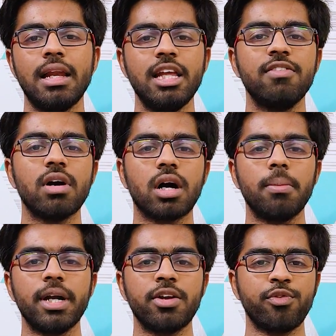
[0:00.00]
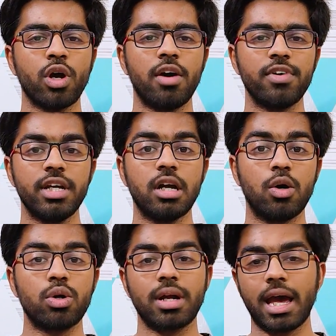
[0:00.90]
Leave a comment if you have any
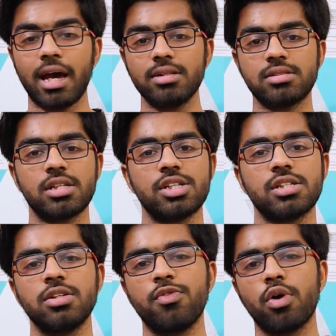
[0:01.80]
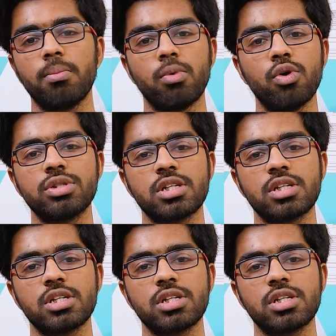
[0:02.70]
doubt and suggestion for more